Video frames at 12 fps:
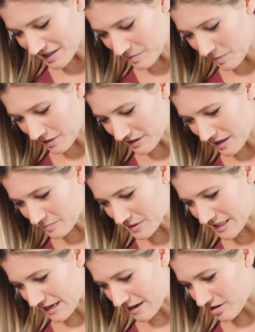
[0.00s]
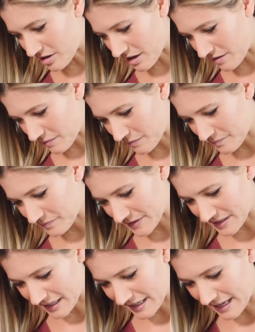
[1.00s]
is the part that I'm scared of.
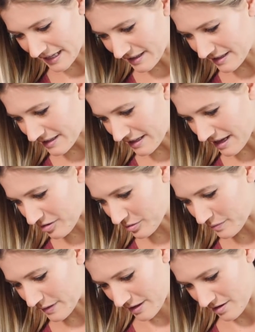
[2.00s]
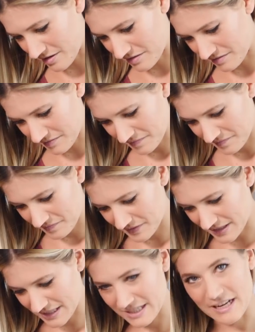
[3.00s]
It's like getting it out of here.
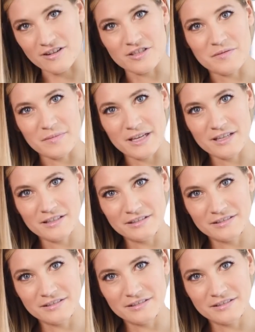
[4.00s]
This scares me.